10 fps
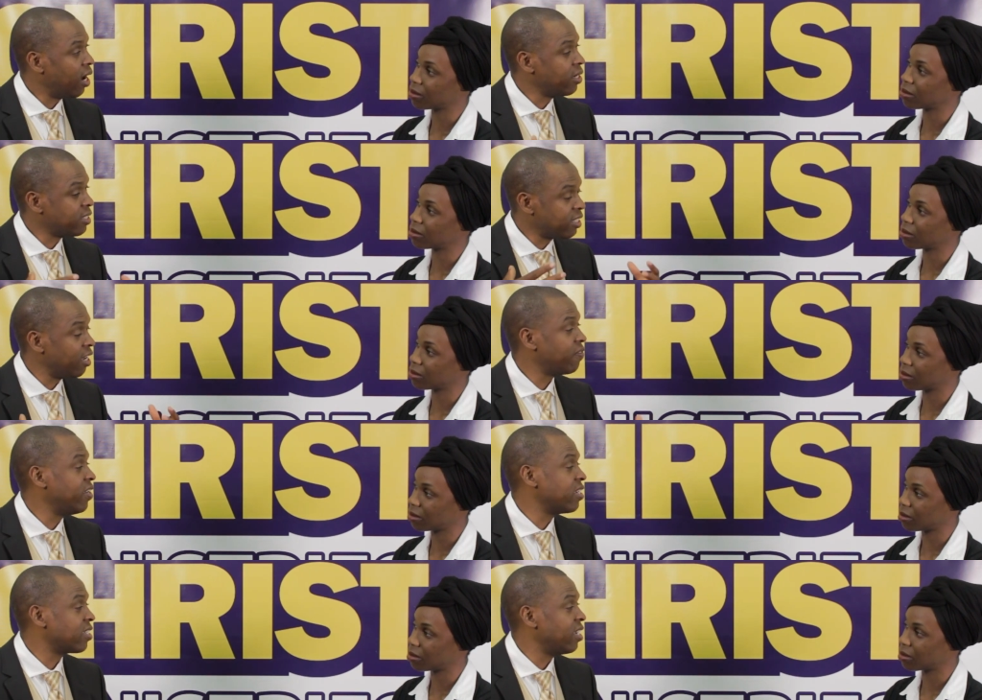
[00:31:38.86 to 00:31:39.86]
Speaker 1: and see
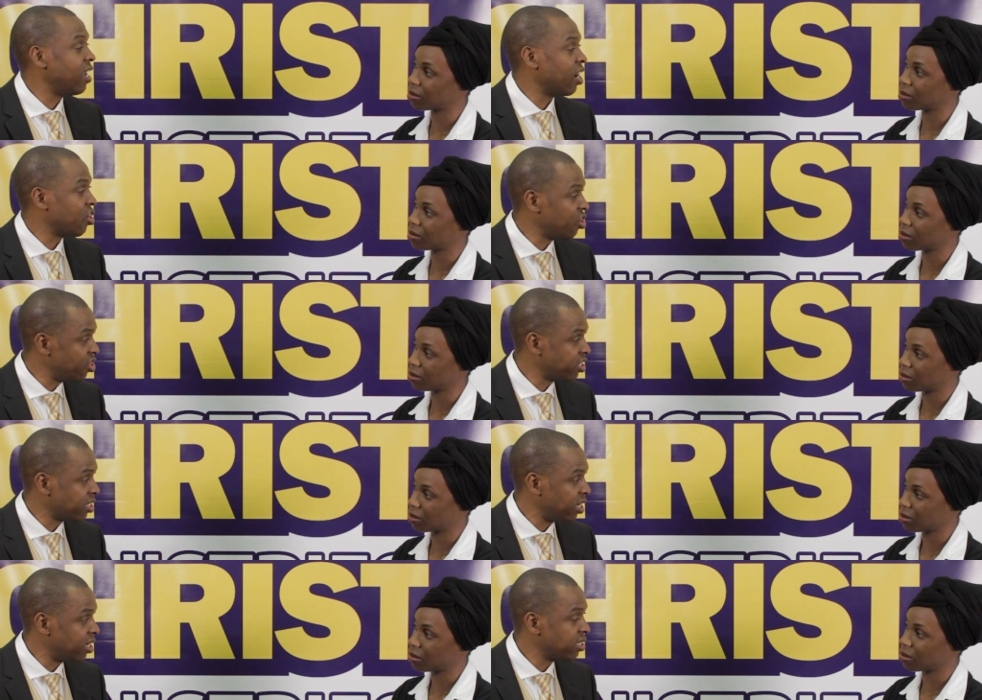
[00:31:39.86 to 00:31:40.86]
if there's any
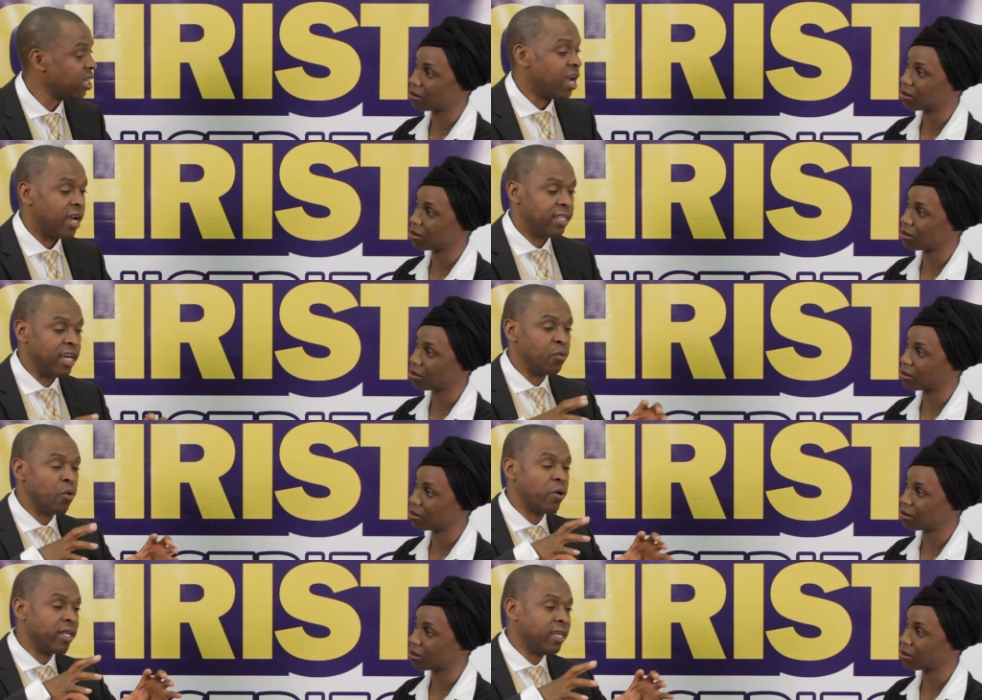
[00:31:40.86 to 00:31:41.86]
accursed things, and then
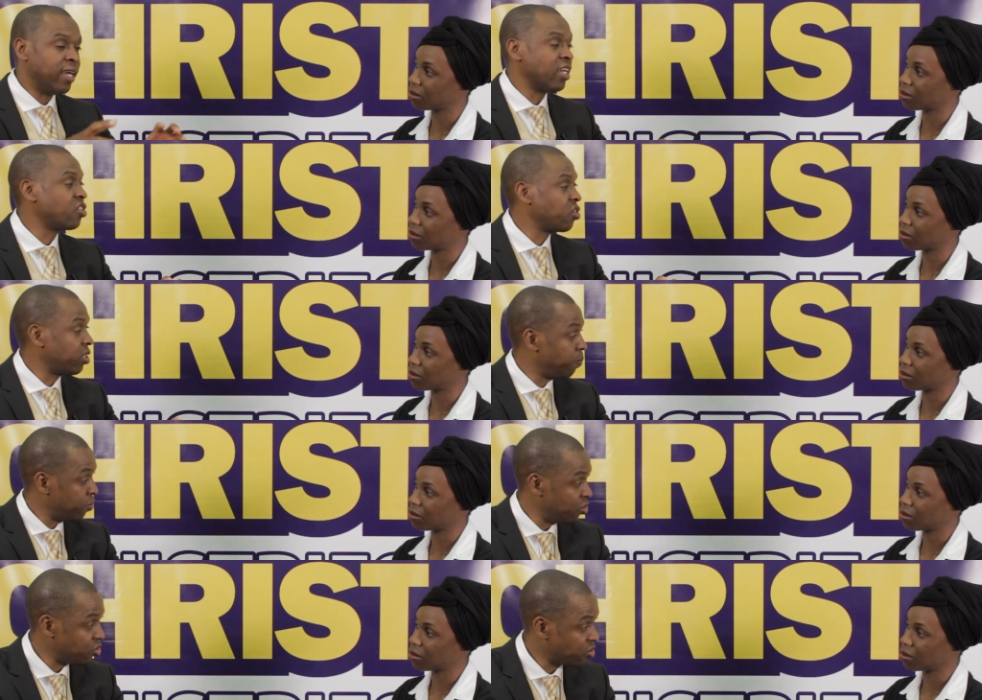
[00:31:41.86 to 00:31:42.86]
we will get to the
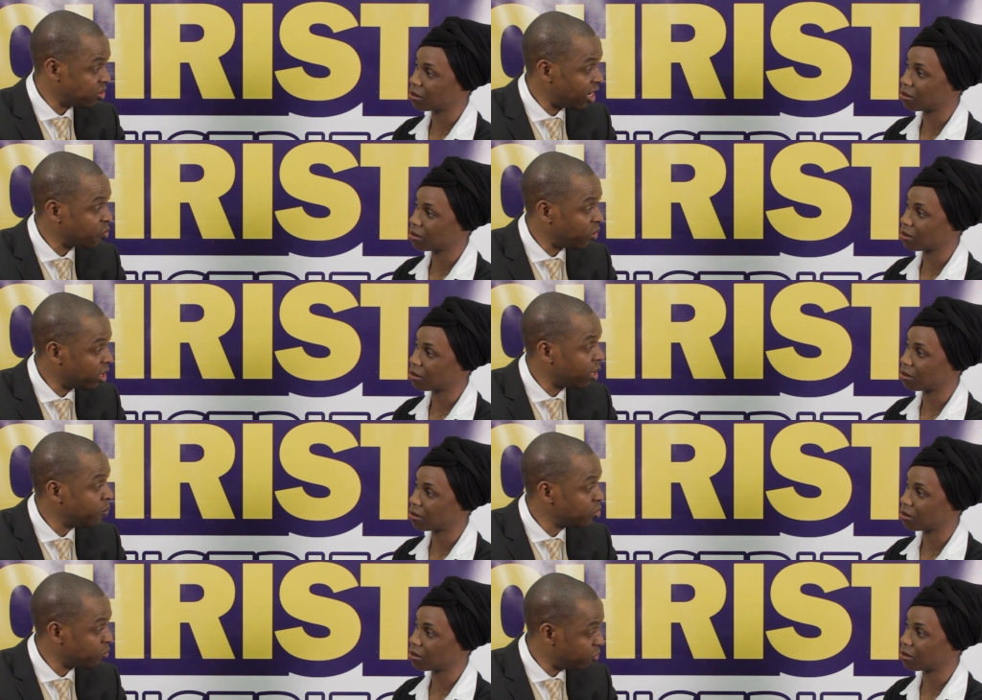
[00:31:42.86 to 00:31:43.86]
person that we
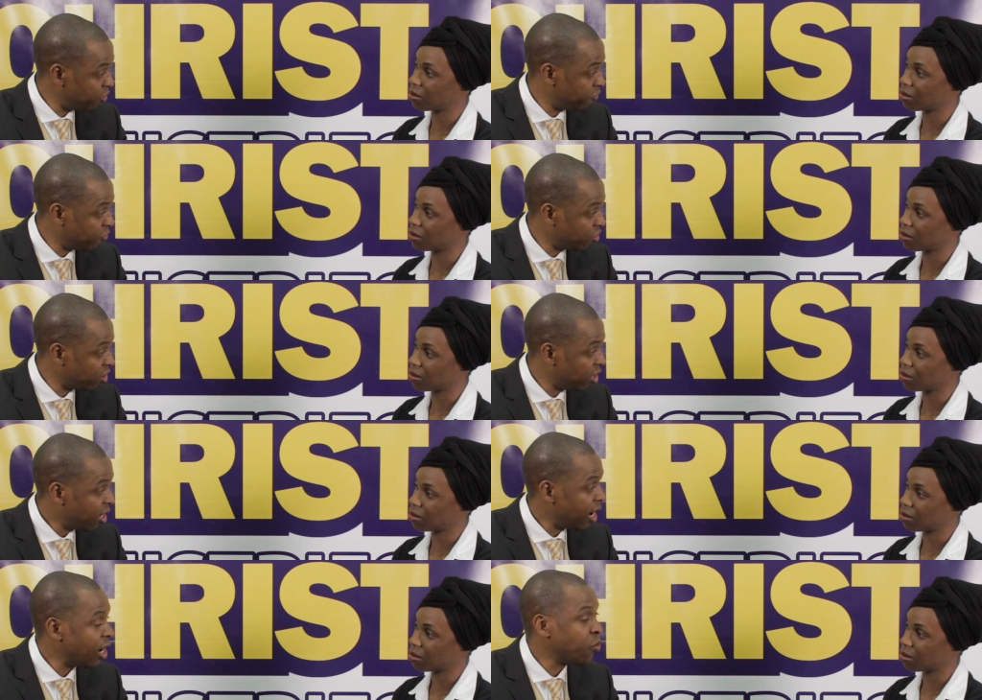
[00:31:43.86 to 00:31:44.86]
come to pray for.
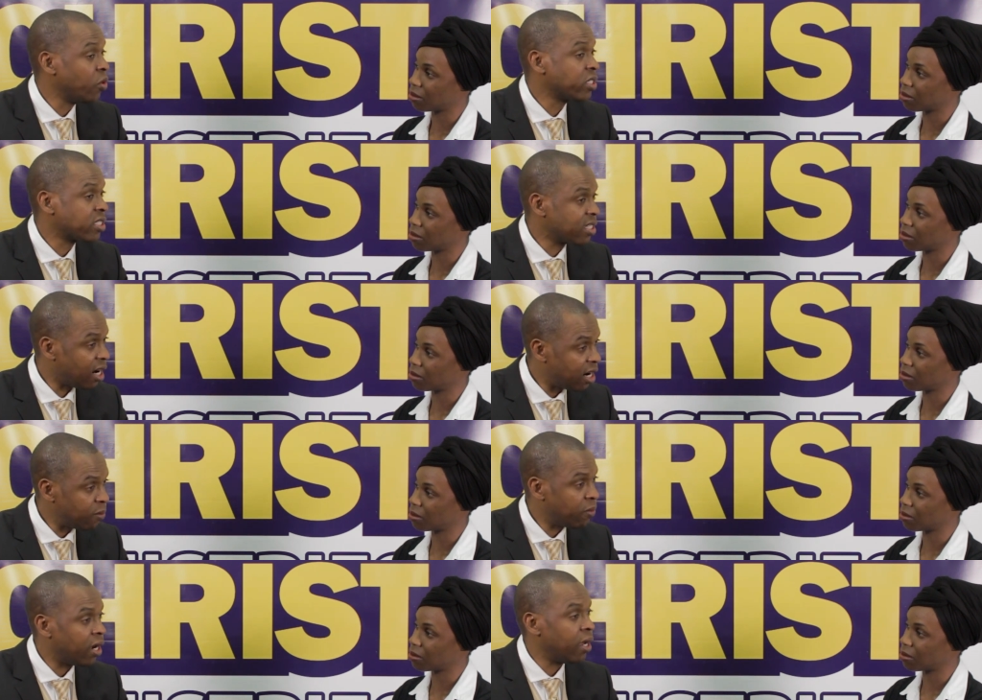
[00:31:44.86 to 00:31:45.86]
And we will
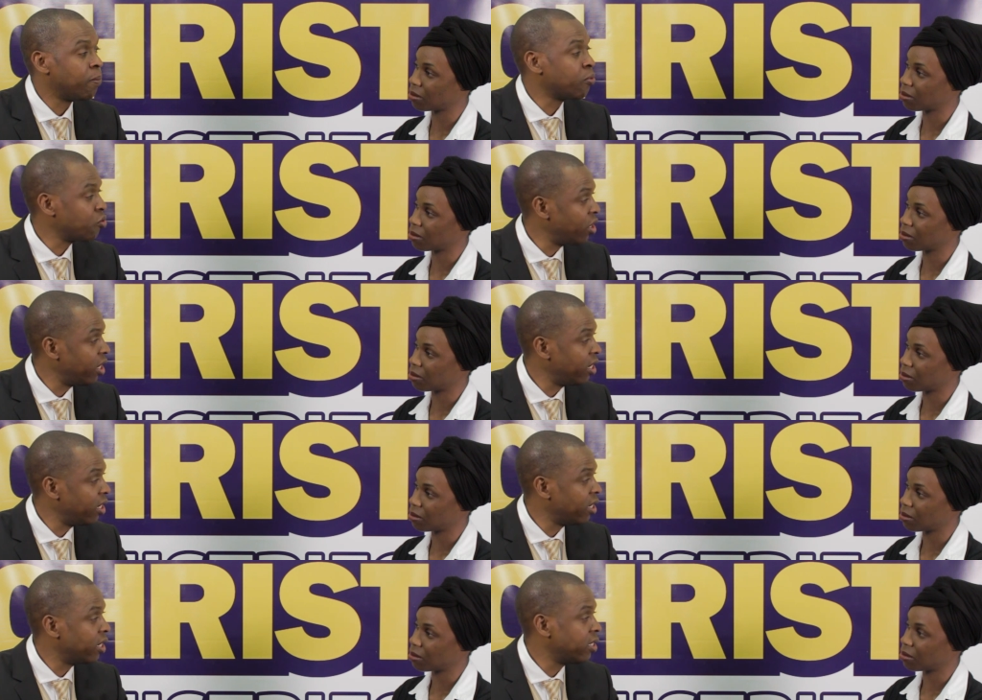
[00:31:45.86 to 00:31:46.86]
start by
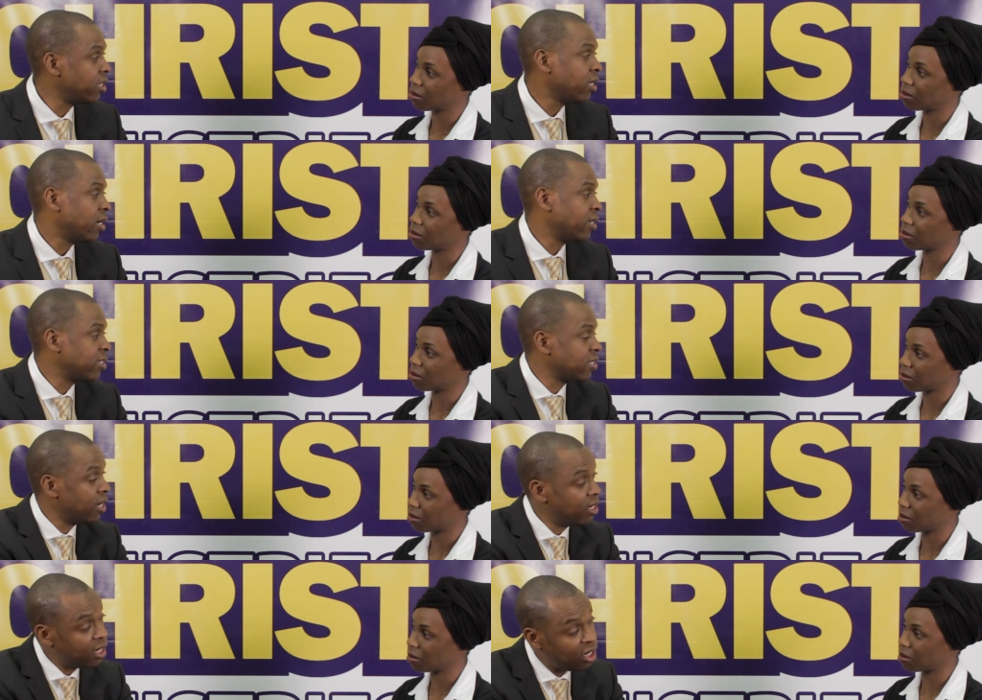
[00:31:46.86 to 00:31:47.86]
praying and, and,
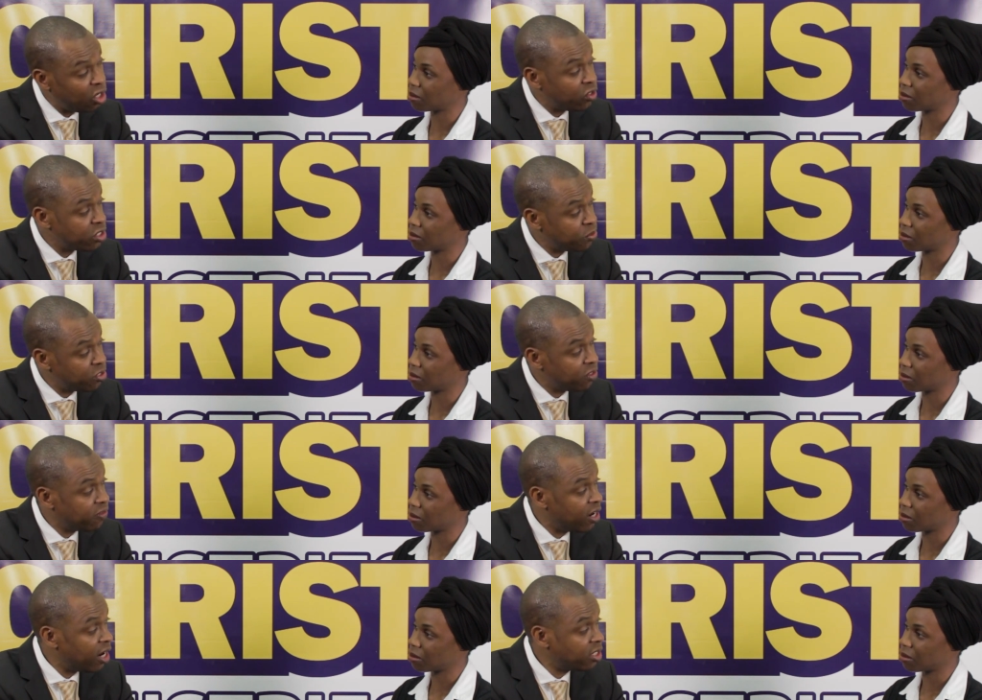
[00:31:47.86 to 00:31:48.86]
and allow the Spirit
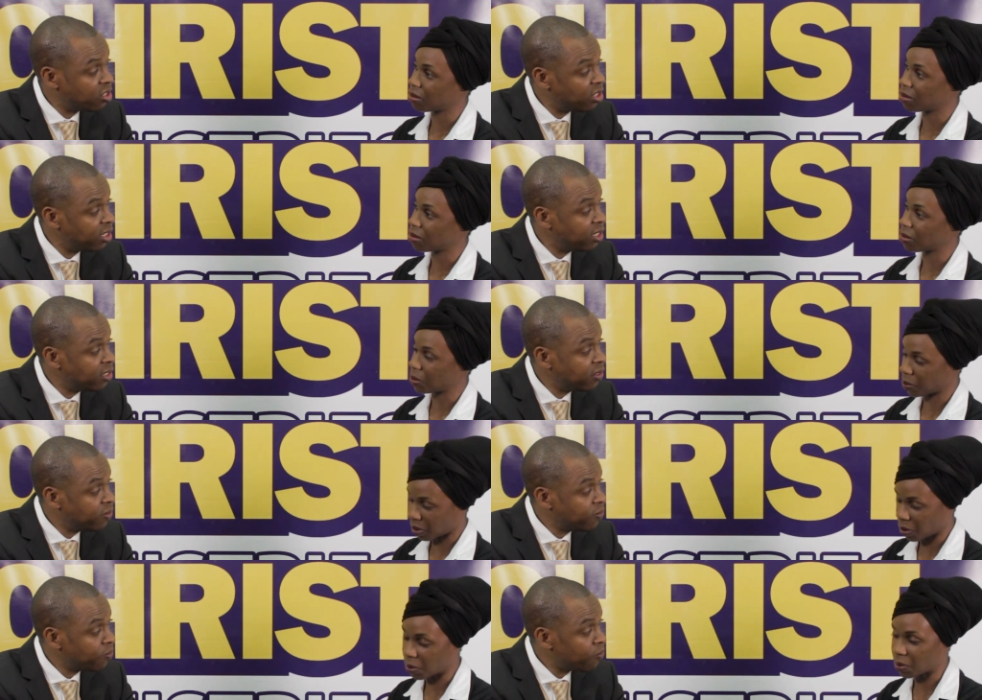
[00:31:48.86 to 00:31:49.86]
of God to lead.
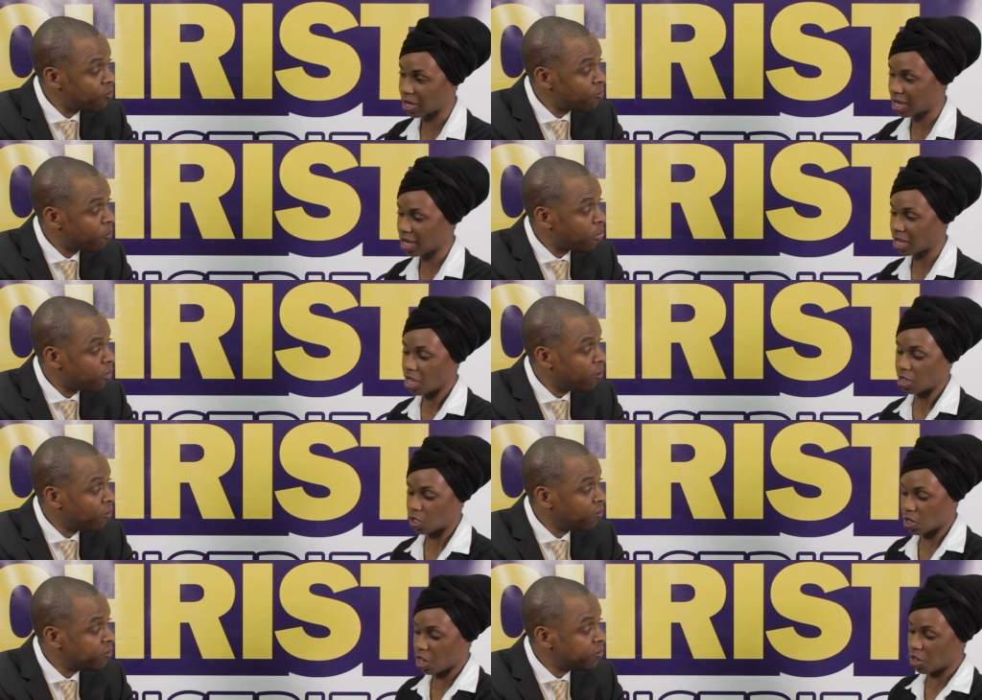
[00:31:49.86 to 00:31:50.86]
Speaker 2: Okay,
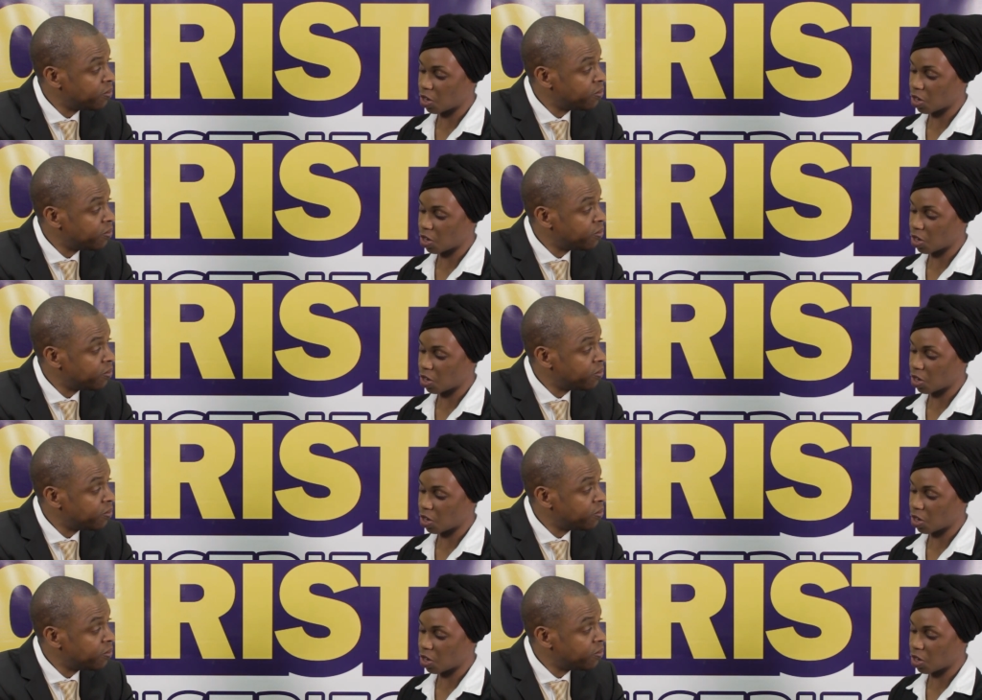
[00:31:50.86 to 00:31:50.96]
so now